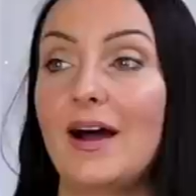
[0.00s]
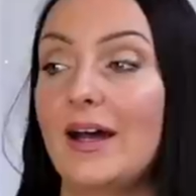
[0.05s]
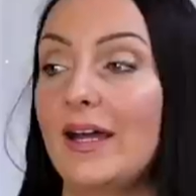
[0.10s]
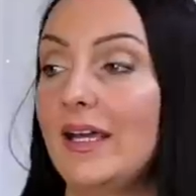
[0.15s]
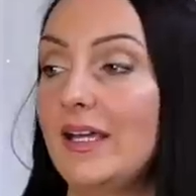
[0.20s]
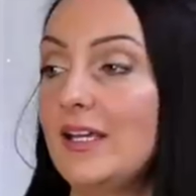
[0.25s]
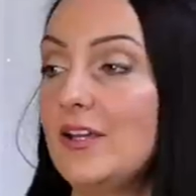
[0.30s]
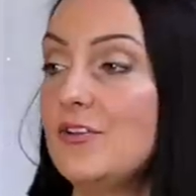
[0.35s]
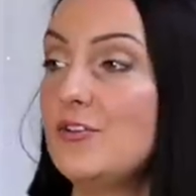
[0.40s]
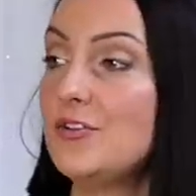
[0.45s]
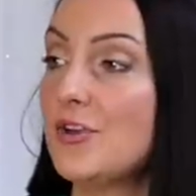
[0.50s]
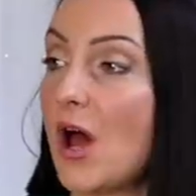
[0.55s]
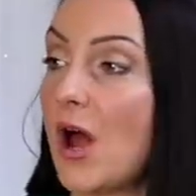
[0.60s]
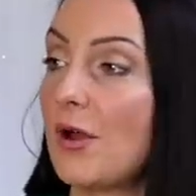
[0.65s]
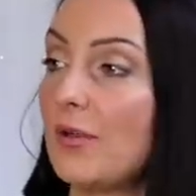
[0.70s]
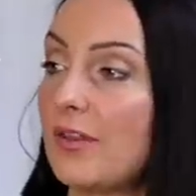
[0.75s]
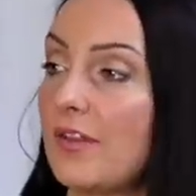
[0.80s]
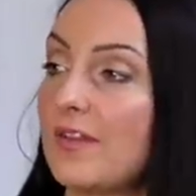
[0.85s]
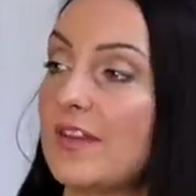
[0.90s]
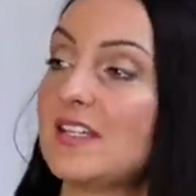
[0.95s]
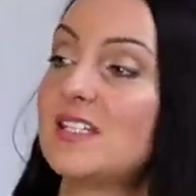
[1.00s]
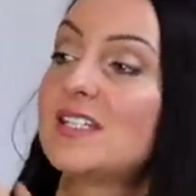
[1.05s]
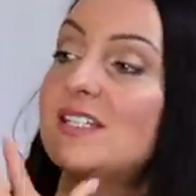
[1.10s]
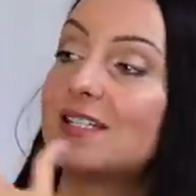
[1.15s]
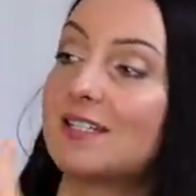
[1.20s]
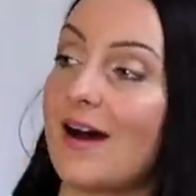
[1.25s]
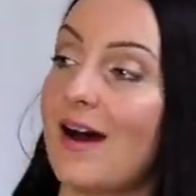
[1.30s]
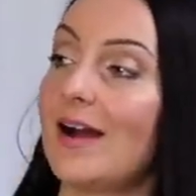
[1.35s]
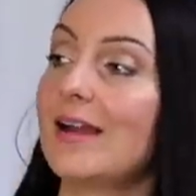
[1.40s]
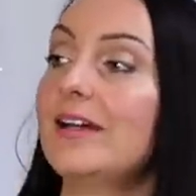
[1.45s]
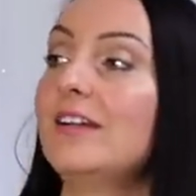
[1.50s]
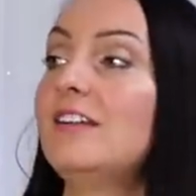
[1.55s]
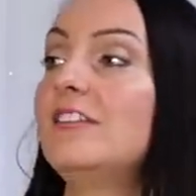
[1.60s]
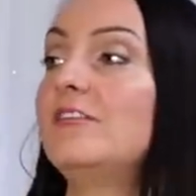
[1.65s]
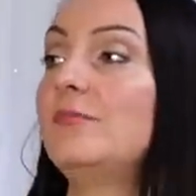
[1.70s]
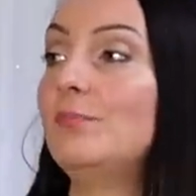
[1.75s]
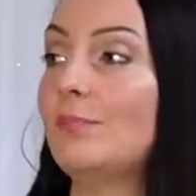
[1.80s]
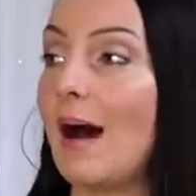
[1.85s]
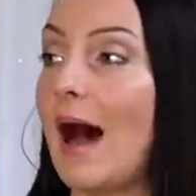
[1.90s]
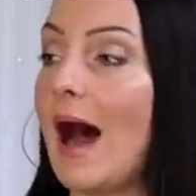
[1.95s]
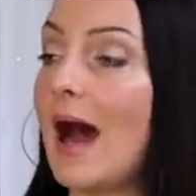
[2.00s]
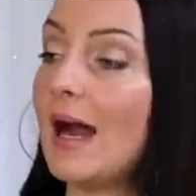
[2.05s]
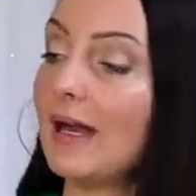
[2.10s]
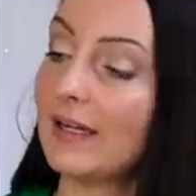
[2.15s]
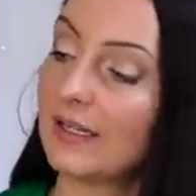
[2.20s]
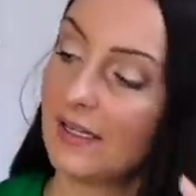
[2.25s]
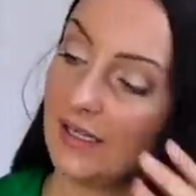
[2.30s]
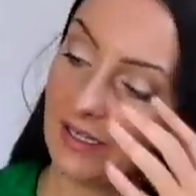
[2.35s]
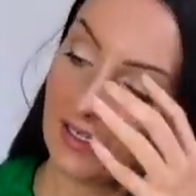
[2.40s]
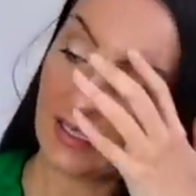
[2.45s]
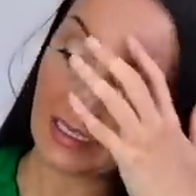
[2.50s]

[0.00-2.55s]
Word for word: I know that this style of bag